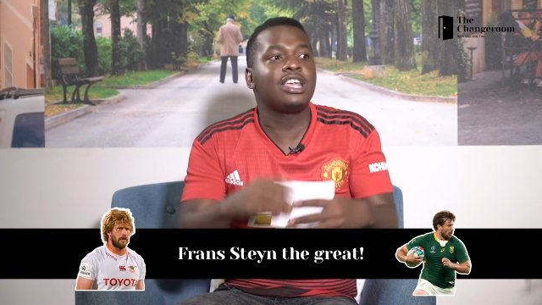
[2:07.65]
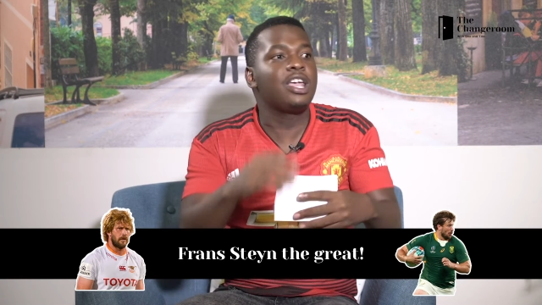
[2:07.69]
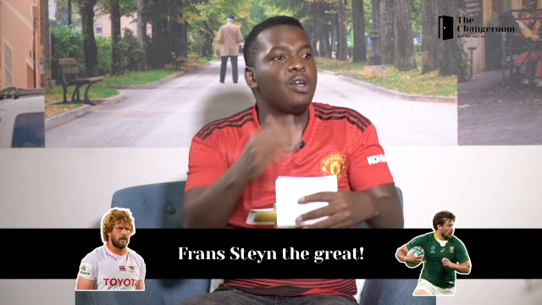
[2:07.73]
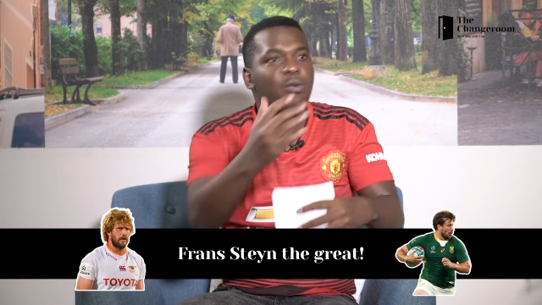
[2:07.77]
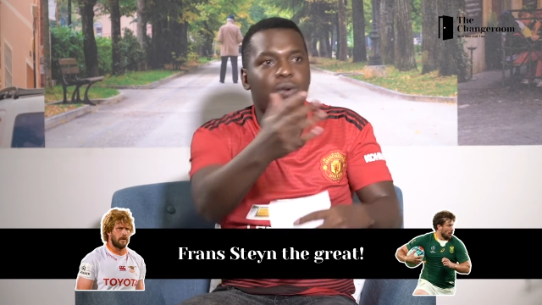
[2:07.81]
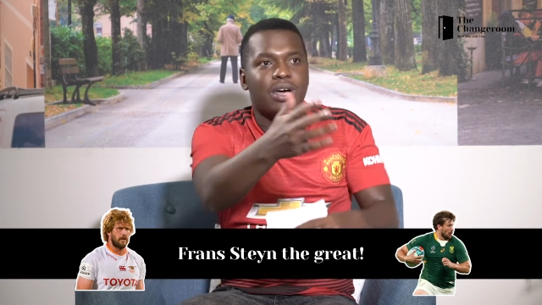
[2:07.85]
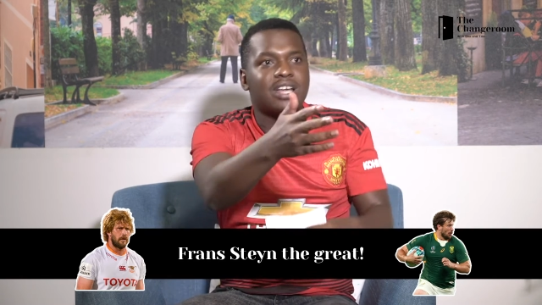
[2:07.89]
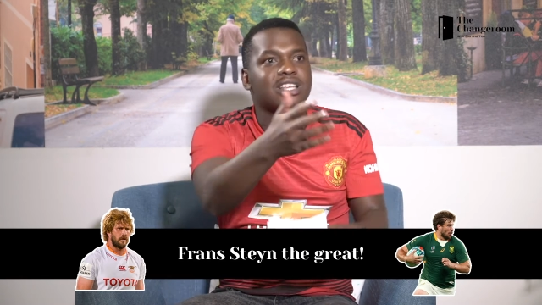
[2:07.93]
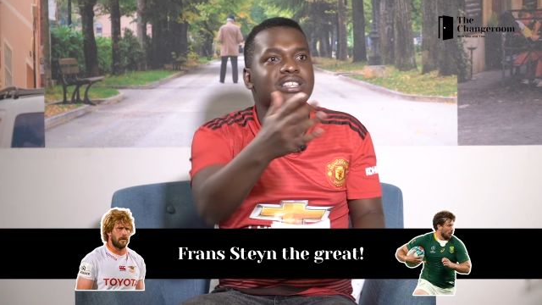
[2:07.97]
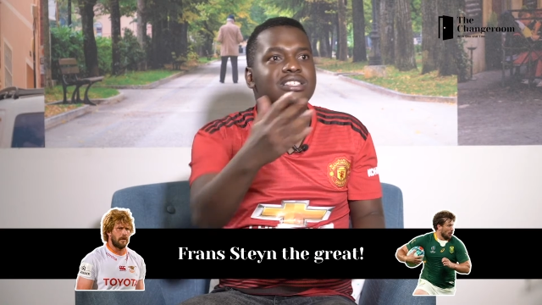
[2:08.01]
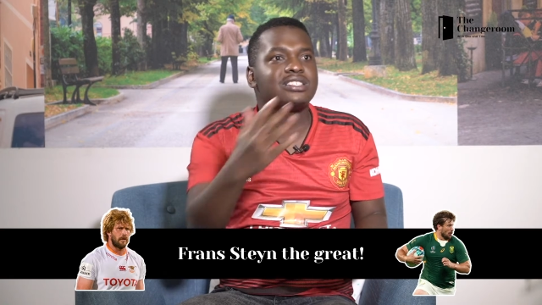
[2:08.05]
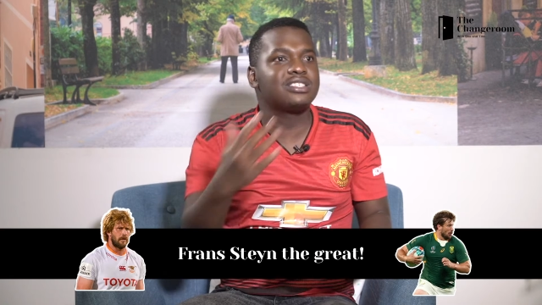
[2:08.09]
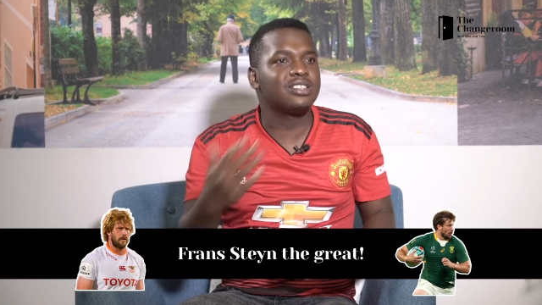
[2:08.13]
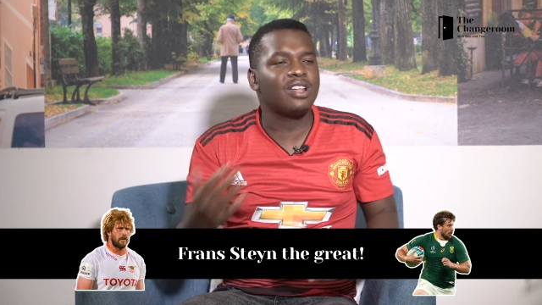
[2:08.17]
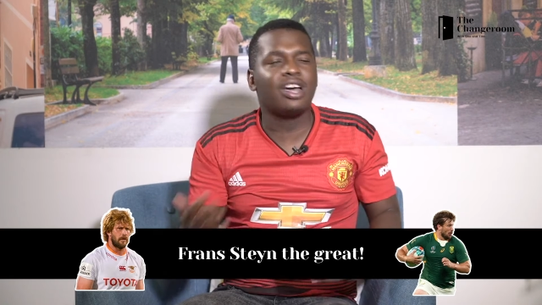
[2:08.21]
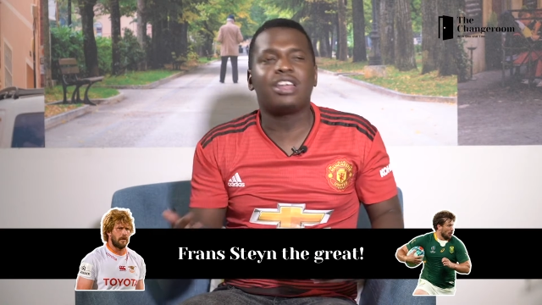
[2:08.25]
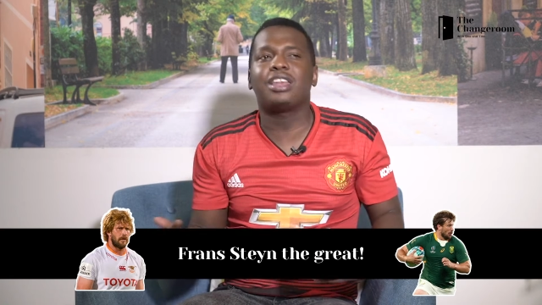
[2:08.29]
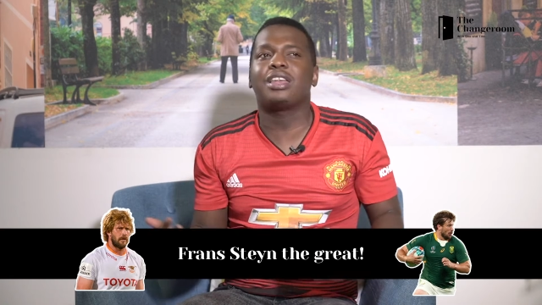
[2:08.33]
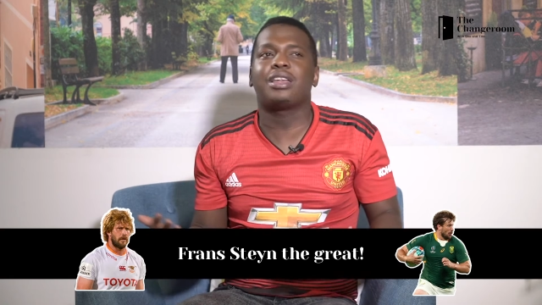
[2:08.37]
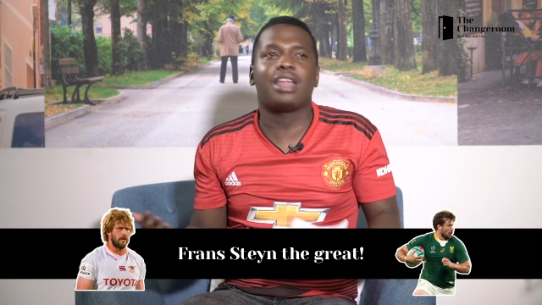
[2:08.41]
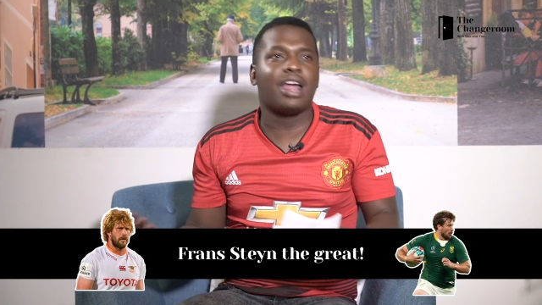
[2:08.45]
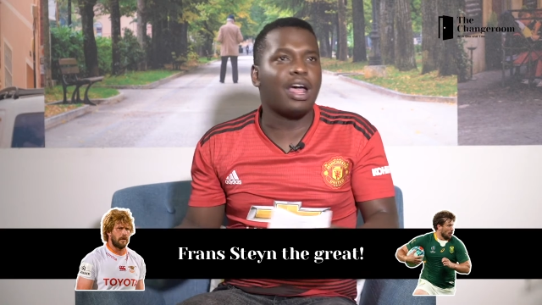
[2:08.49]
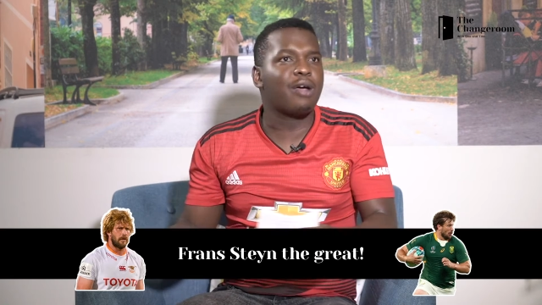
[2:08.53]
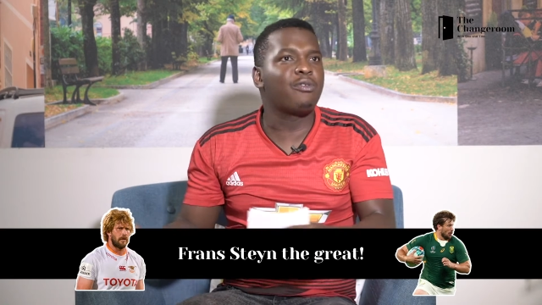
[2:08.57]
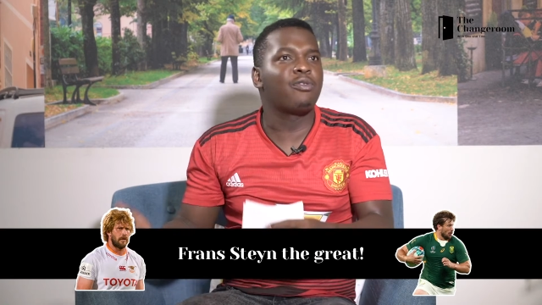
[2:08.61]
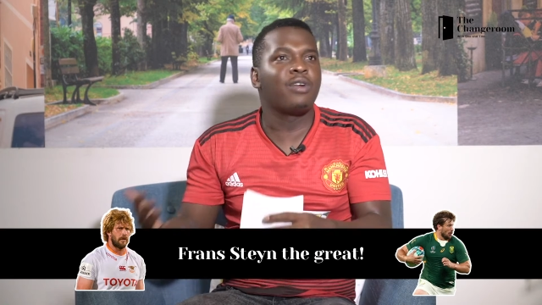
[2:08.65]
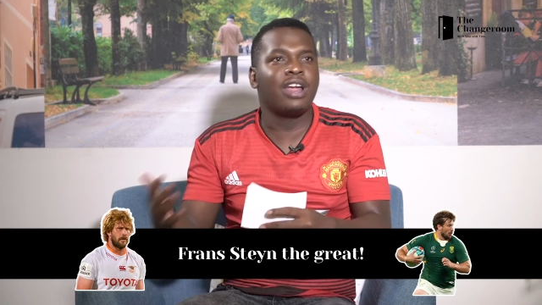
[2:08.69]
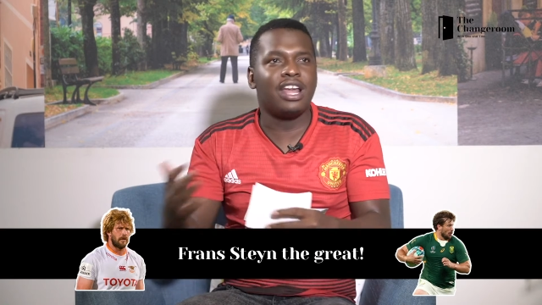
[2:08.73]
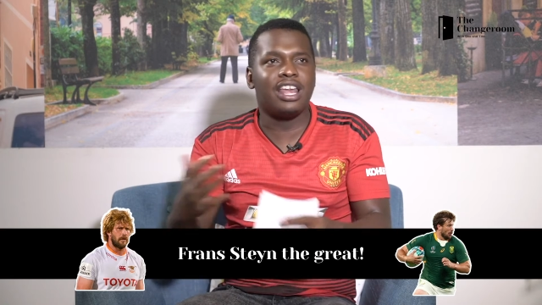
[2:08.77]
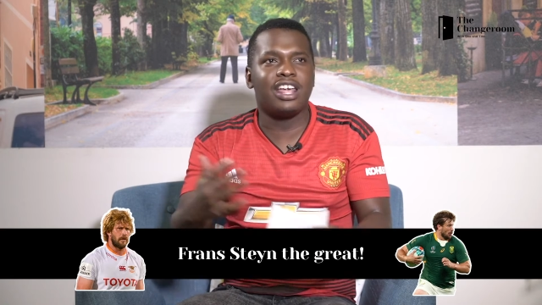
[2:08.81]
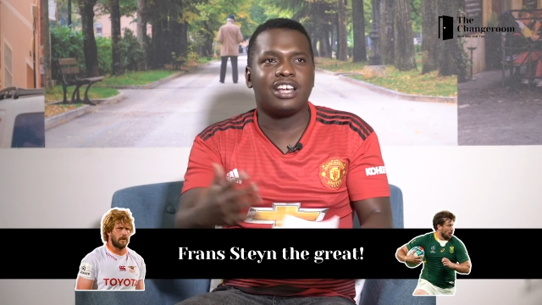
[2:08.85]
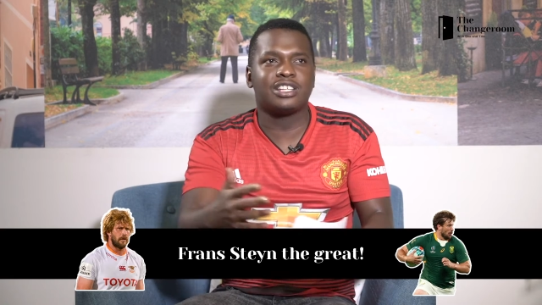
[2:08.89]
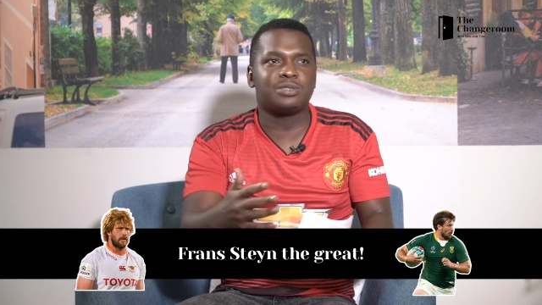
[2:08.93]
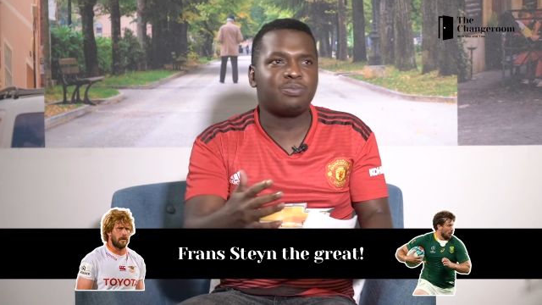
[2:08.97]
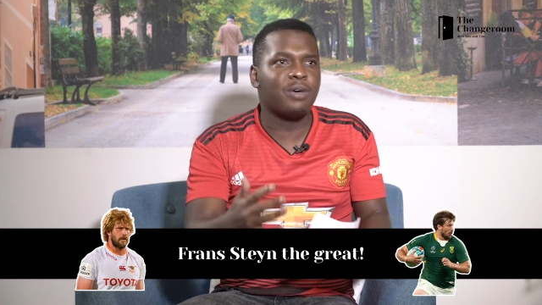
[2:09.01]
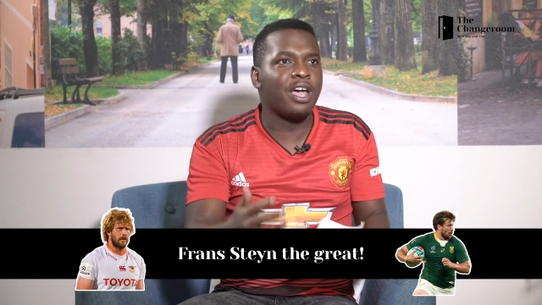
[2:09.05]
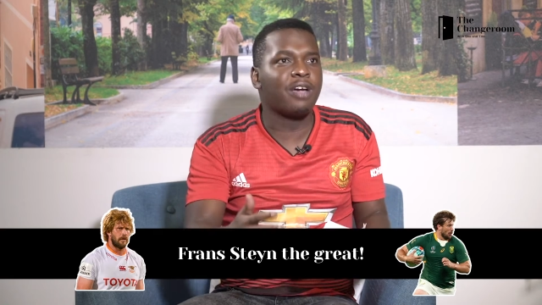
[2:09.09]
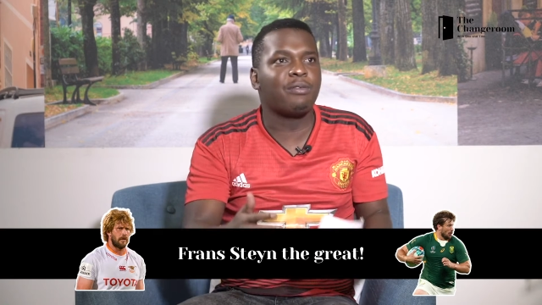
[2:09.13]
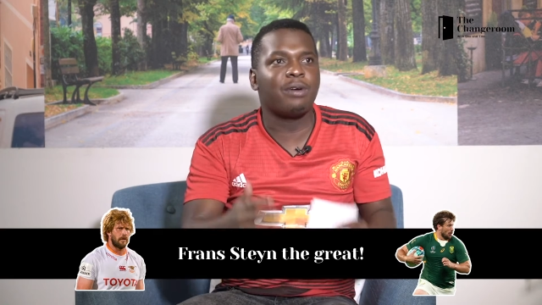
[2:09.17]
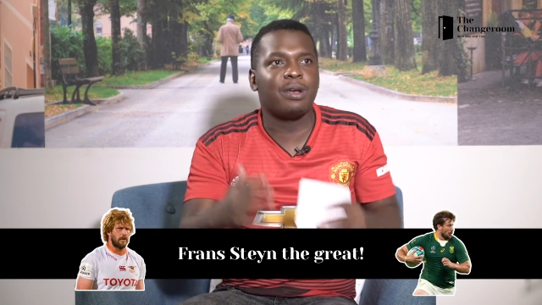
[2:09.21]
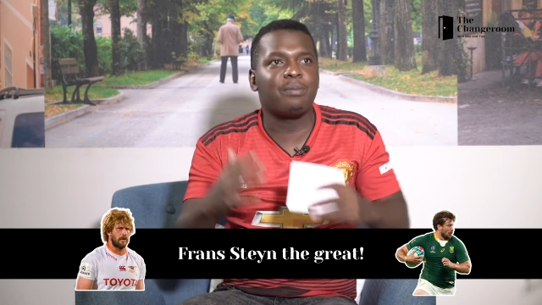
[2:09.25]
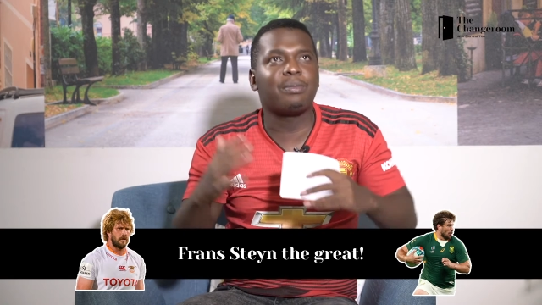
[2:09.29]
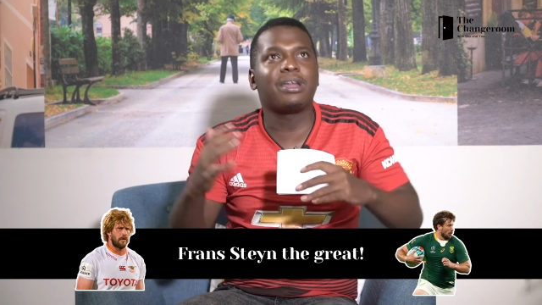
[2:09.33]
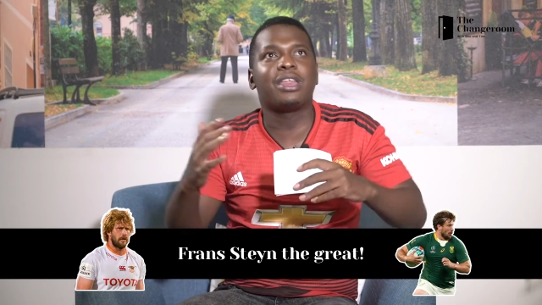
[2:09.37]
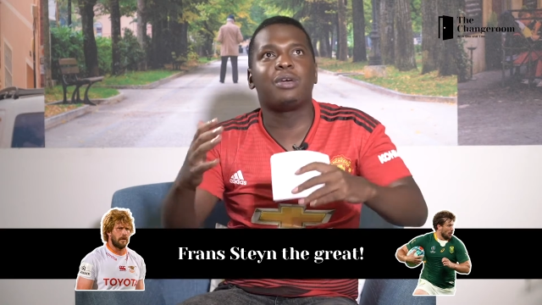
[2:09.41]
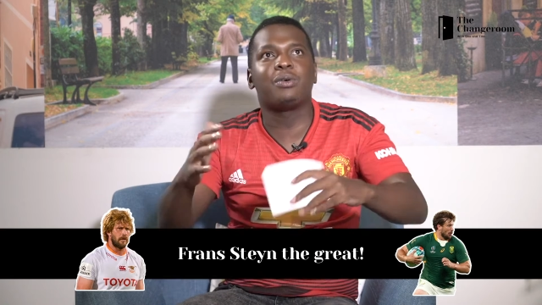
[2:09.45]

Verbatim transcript: he was not really a Specman,